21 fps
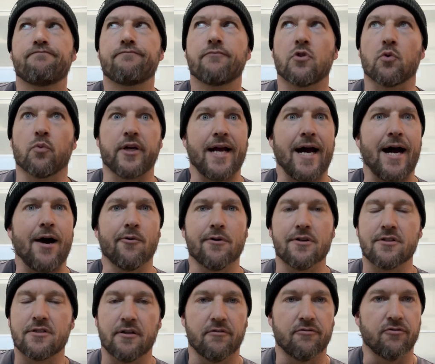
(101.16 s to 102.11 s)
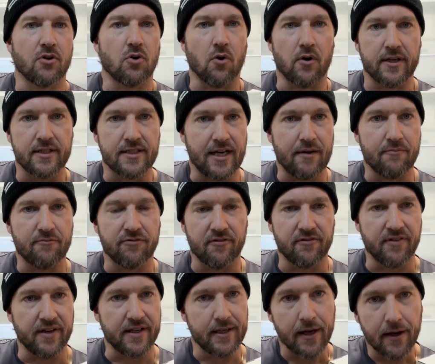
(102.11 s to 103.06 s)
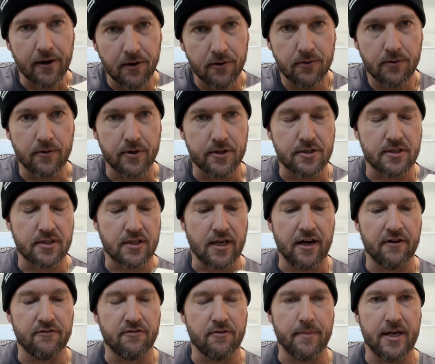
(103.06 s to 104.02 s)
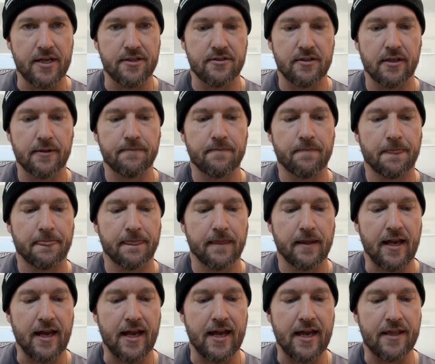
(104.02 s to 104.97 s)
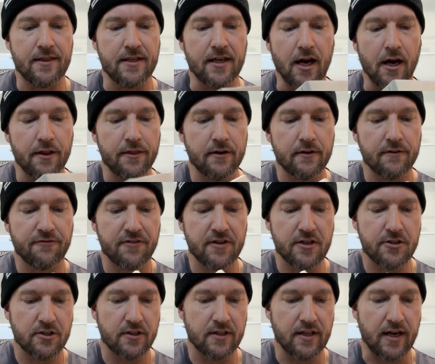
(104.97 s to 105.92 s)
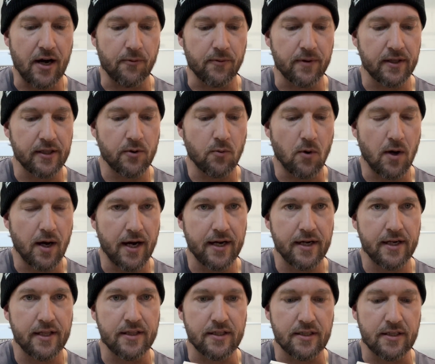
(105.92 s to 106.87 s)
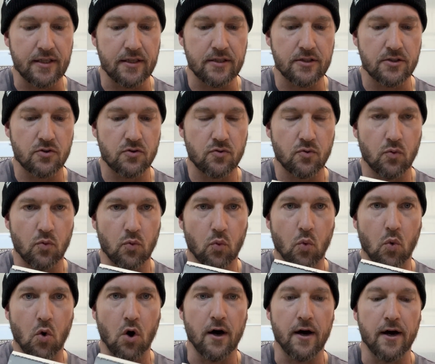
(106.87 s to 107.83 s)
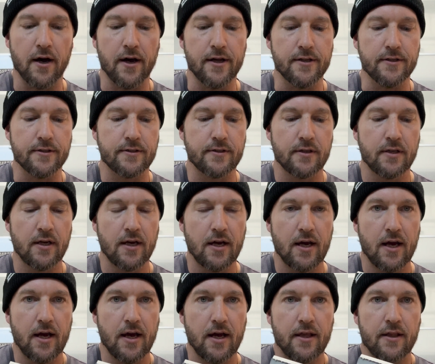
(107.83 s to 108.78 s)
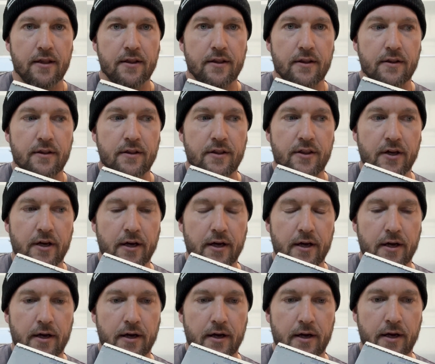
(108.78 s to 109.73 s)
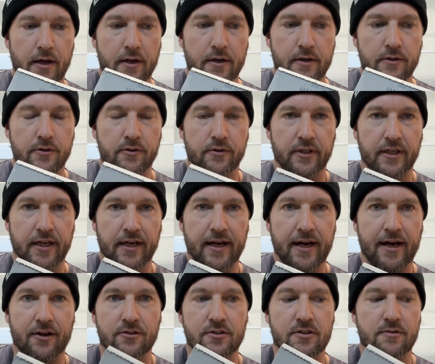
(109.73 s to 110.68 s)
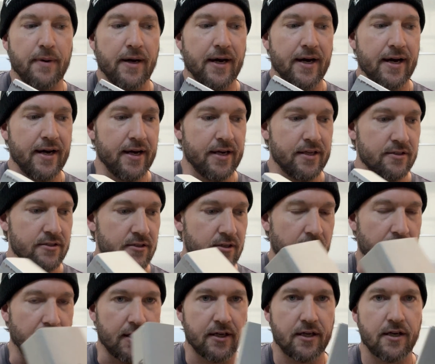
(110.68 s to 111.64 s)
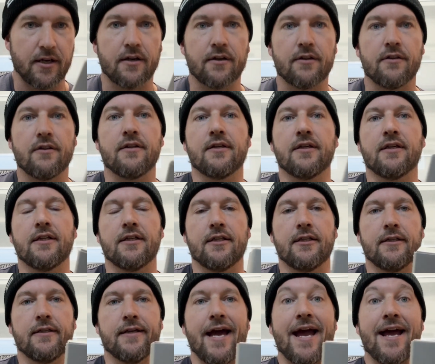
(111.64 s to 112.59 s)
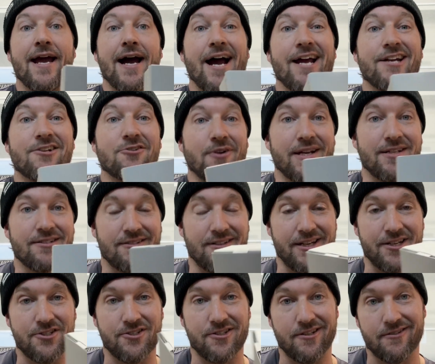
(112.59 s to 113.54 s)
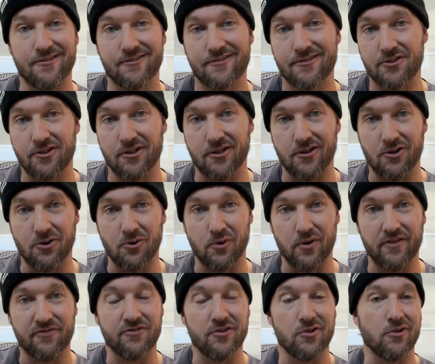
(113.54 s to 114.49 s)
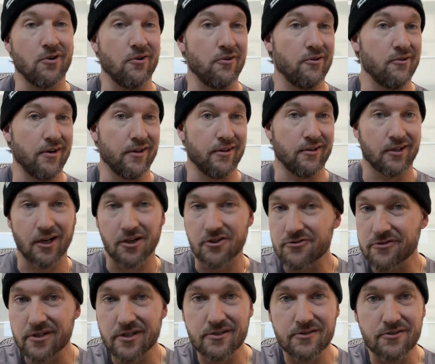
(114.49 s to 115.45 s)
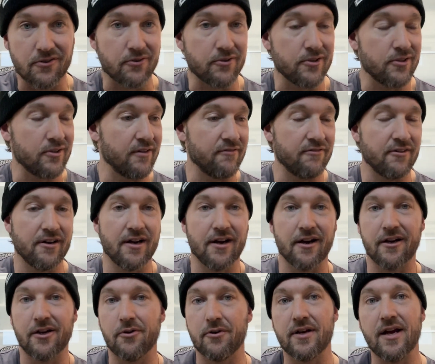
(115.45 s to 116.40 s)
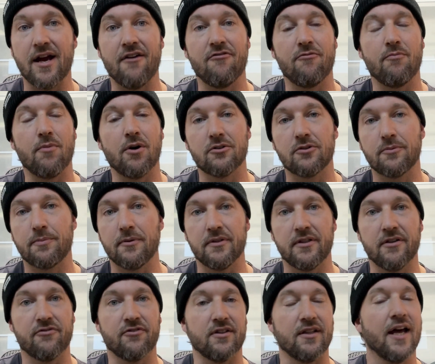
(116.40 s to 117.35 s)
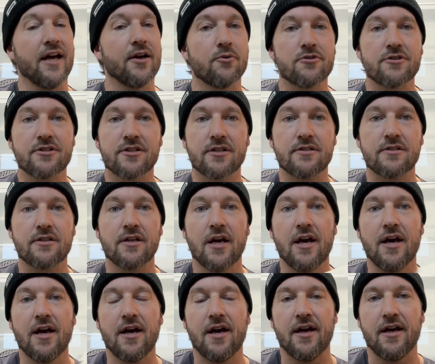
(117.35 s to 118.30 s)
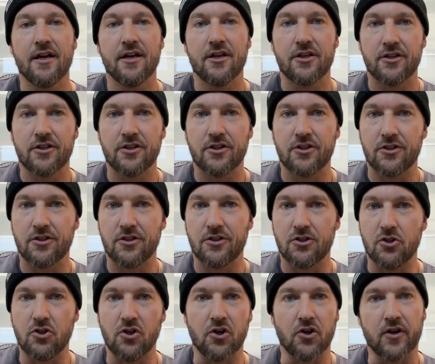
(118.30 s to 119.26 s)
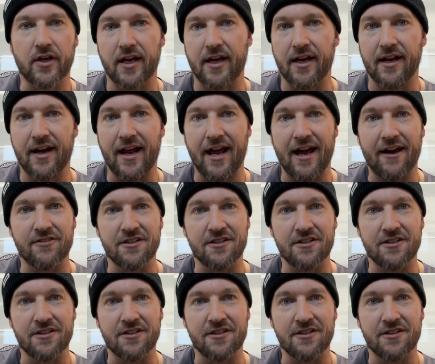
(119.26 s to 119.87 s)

3 hours of recording time for video, which is kind of amazing. And the other feature that I really wanted in these was the newly announced by Zuck, the AI translation. So if you go to other countries or you live in an area where you have multiple different languages, you can have